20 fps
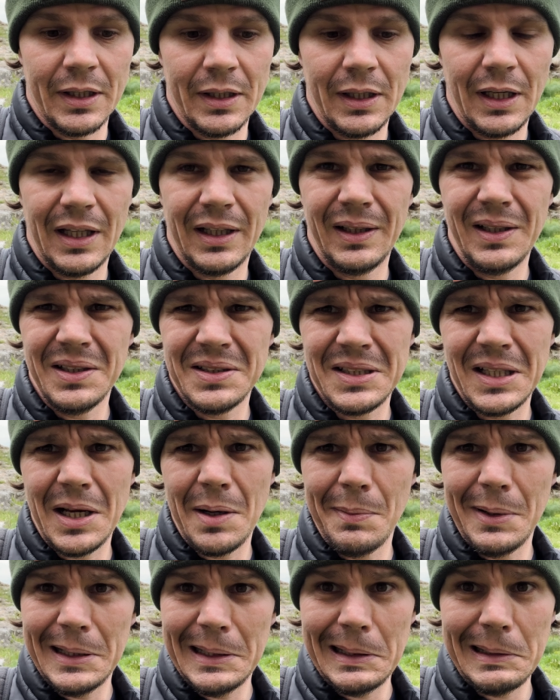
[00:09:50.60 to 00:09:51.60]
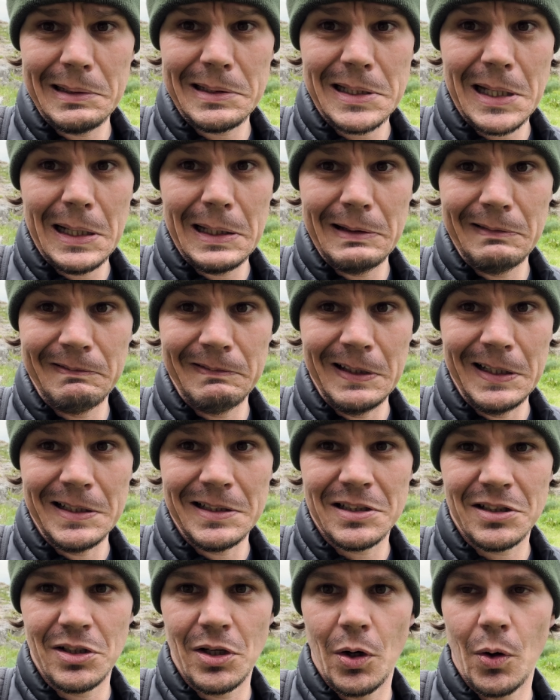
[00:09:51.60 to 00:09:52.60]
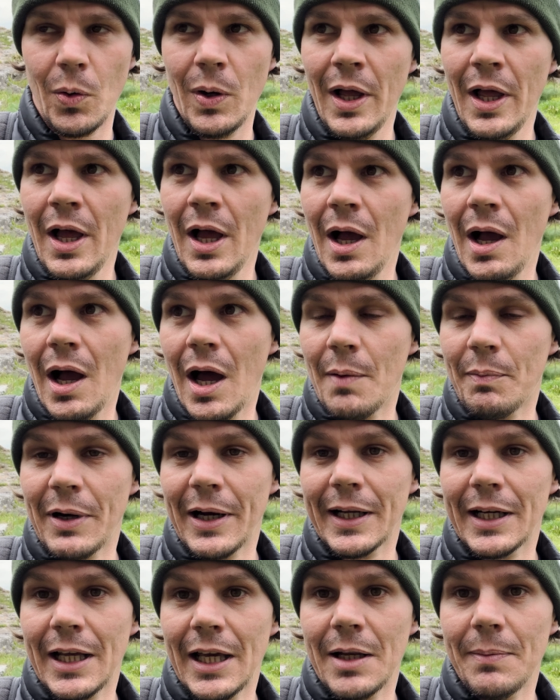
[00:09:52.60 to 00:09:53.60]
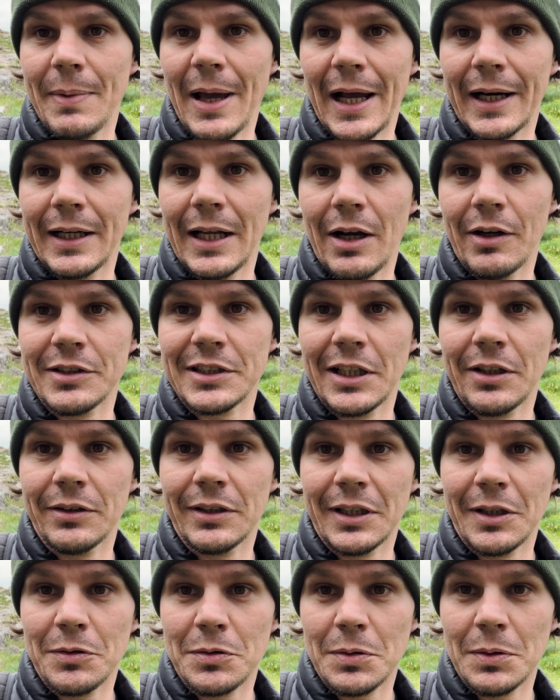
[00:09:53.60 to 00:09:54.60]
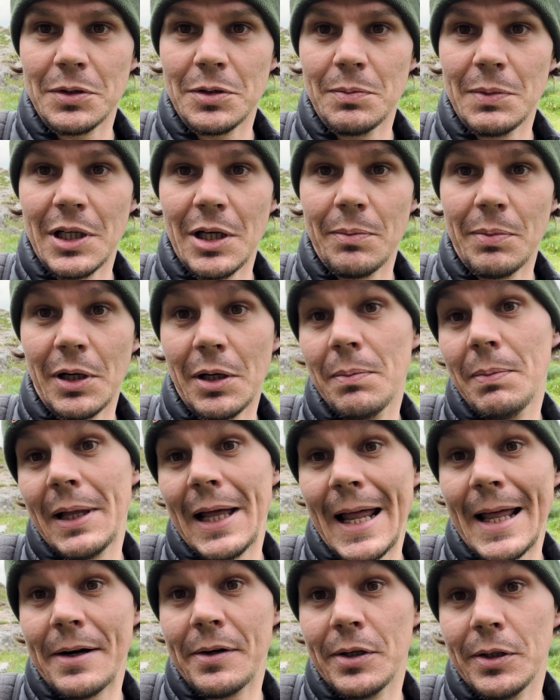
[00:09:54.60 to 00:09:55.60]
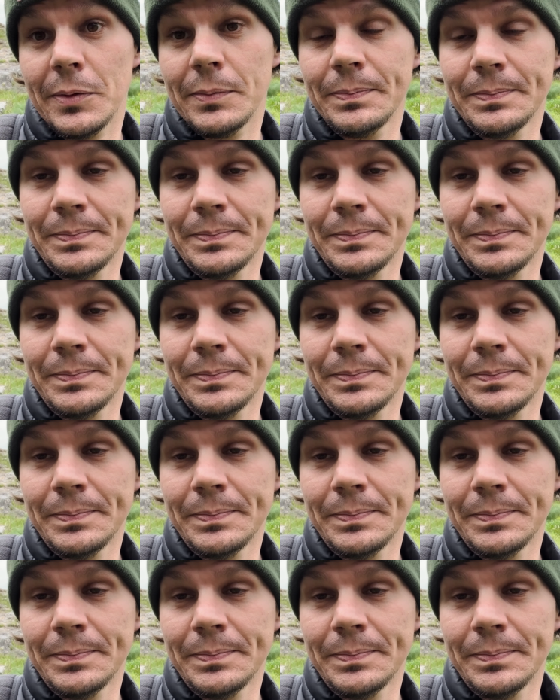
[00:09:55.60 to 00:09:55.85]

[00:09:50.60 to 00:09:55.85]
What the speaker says: It looks like I'm on the other side of the fence, so I'm probably gonna head back now because I don't think I'm supposed to be up here. I don't know.